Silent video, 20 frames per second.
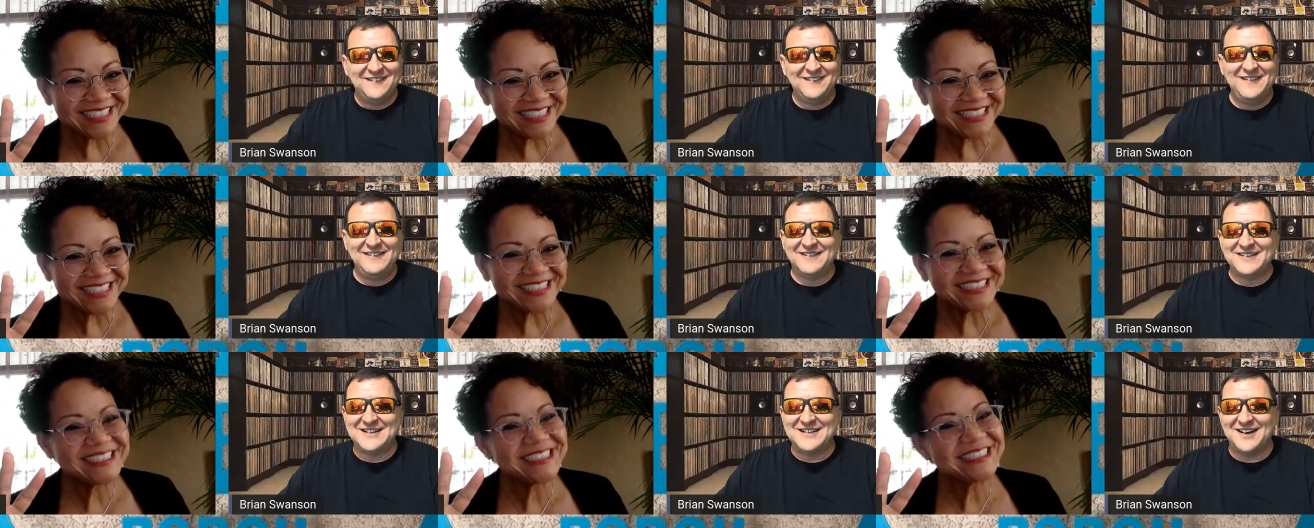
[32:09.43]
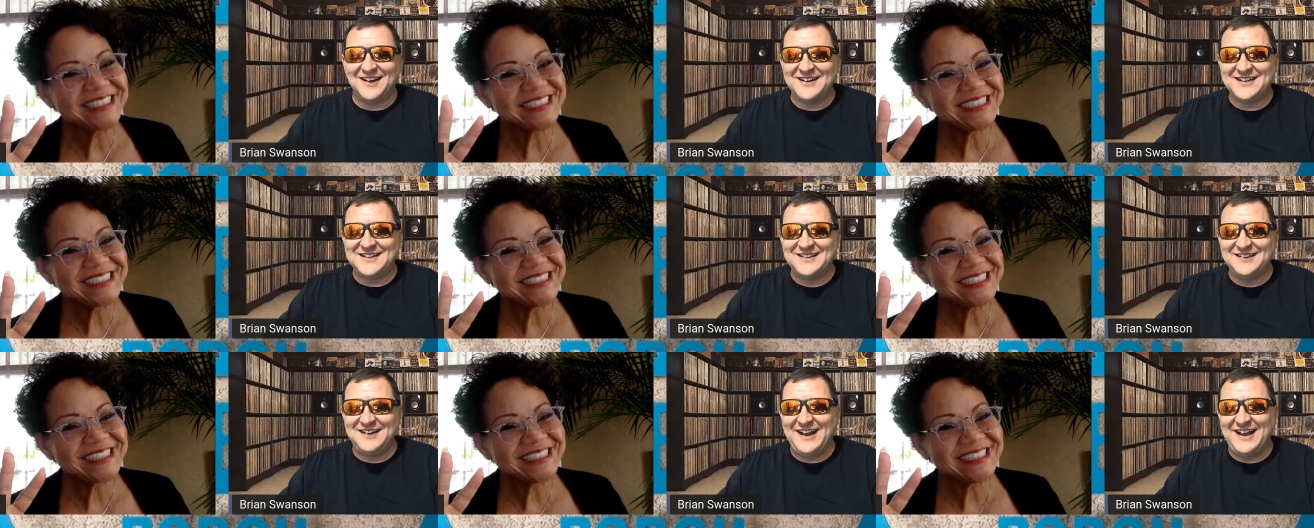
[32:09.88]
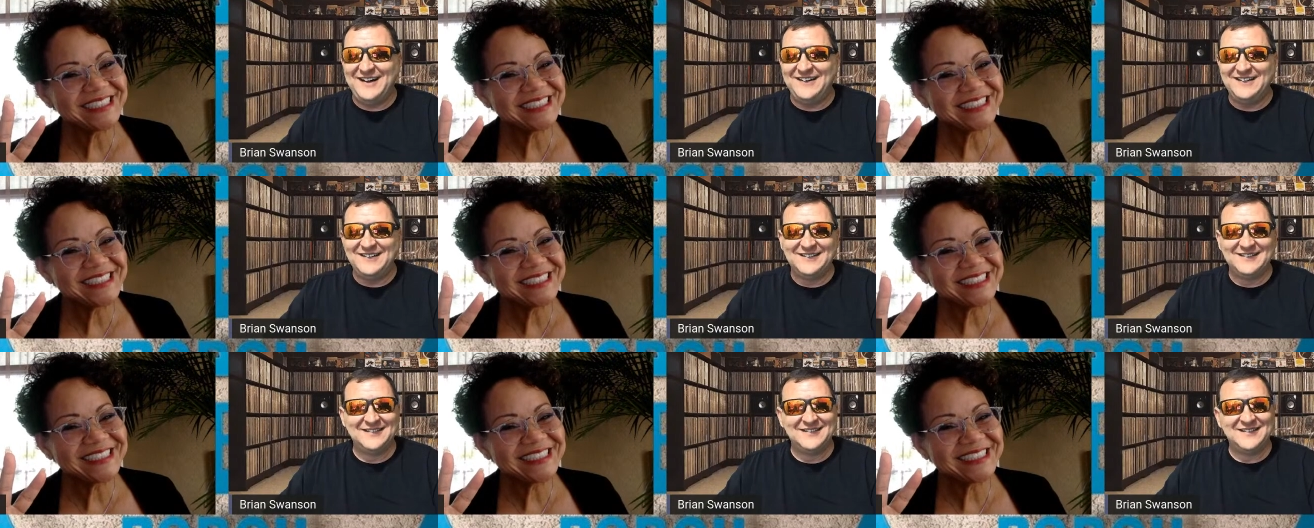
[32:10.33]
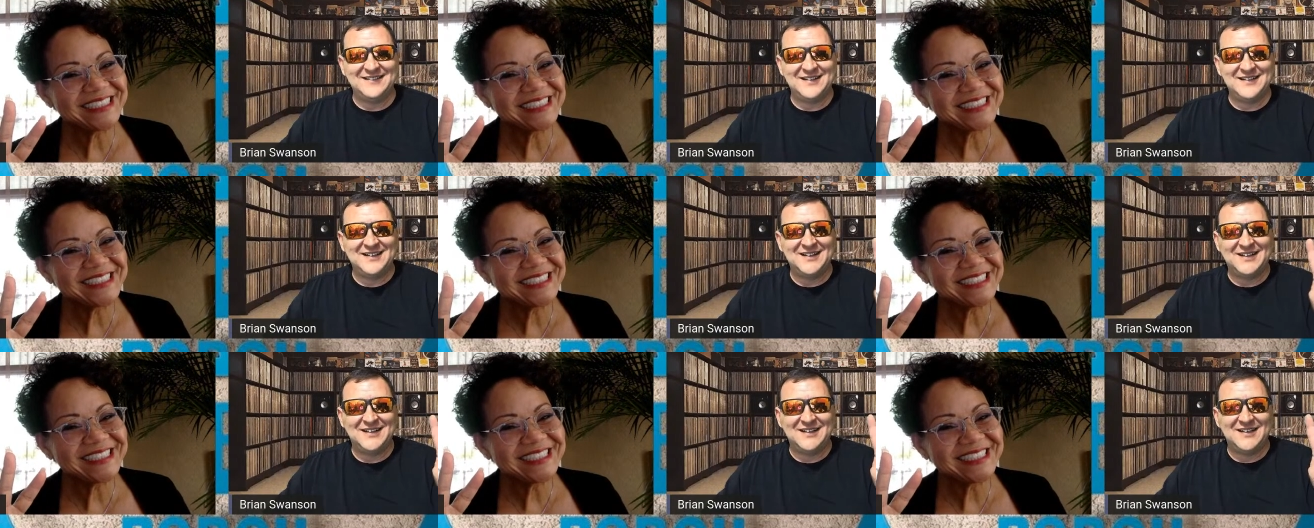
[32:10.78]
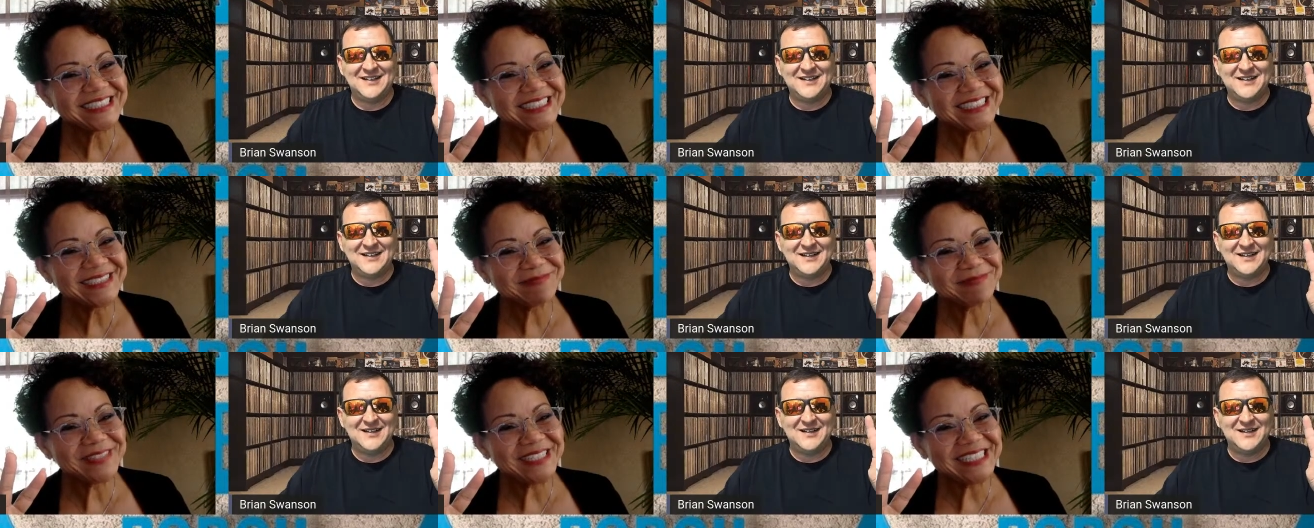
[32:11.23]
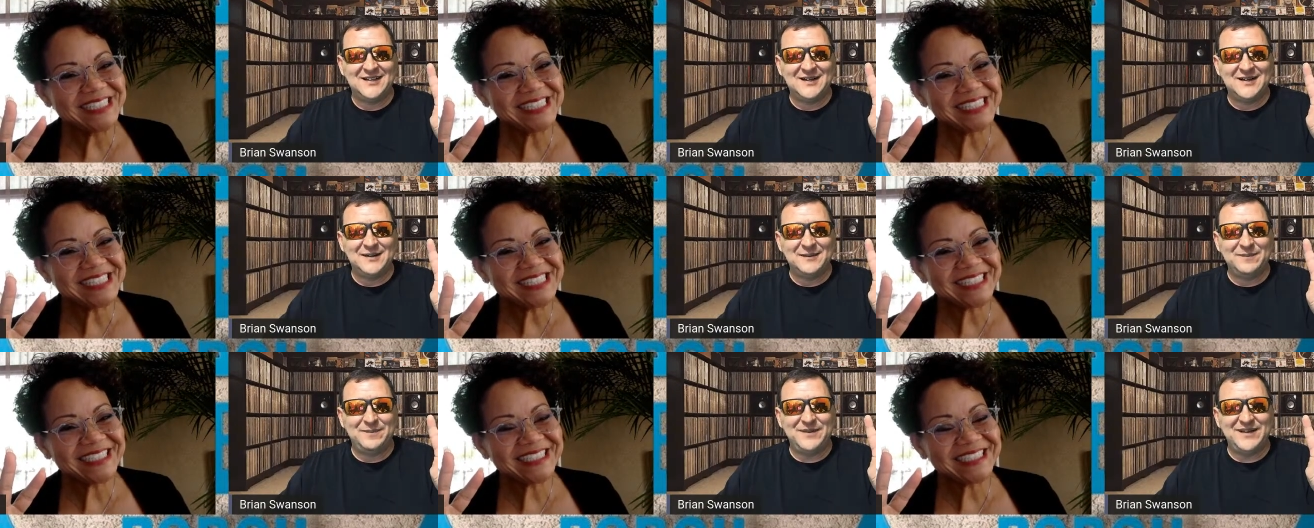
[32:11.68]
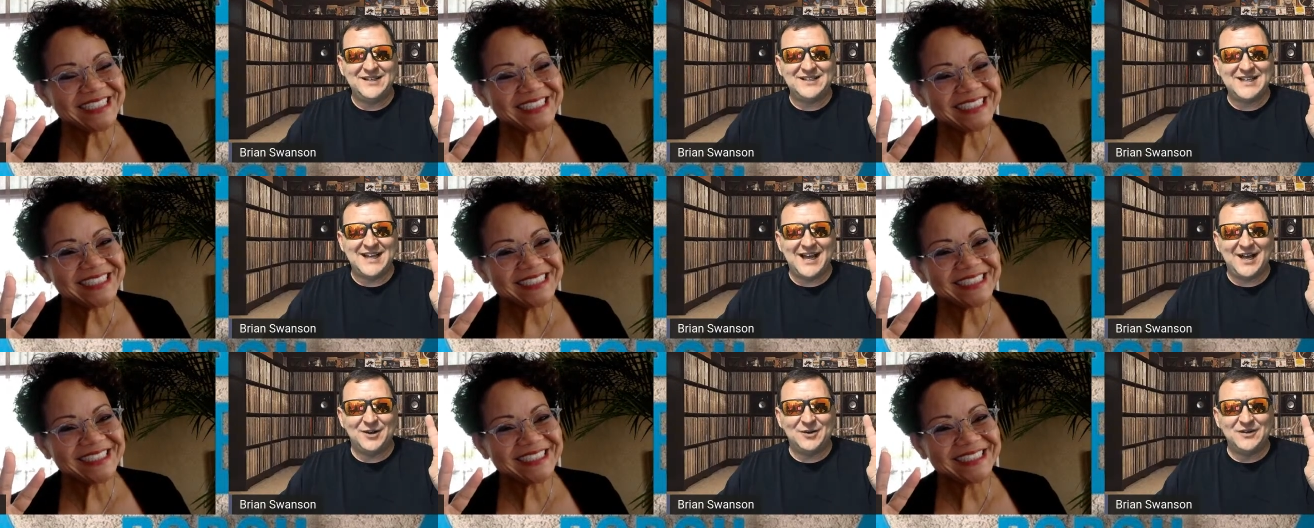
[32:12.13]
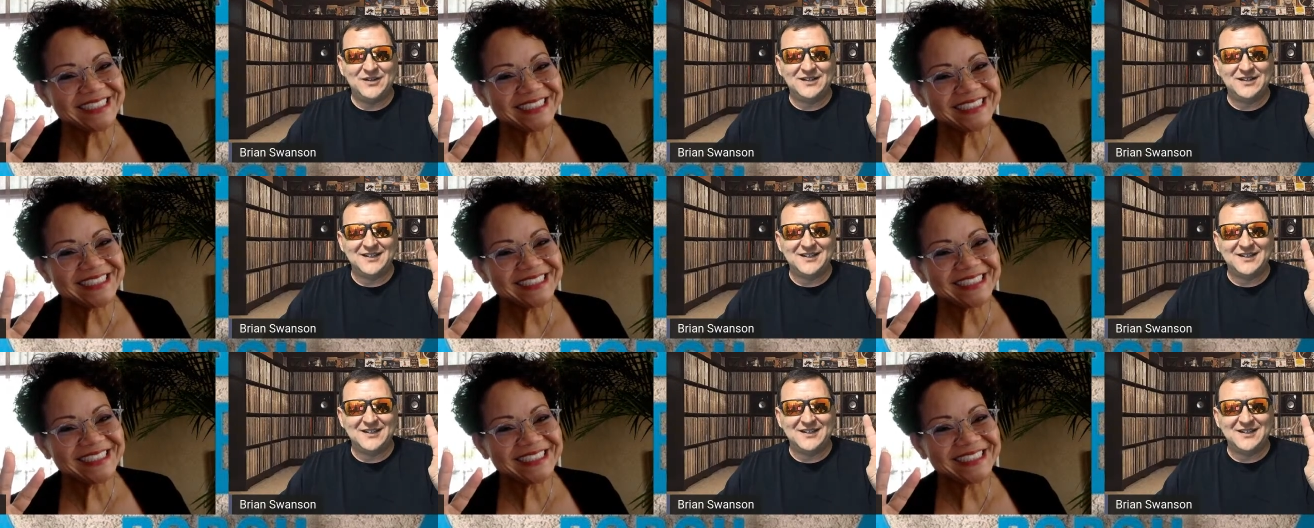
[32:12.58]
Speaker 1: we will talk to you later. Peace. Peace out.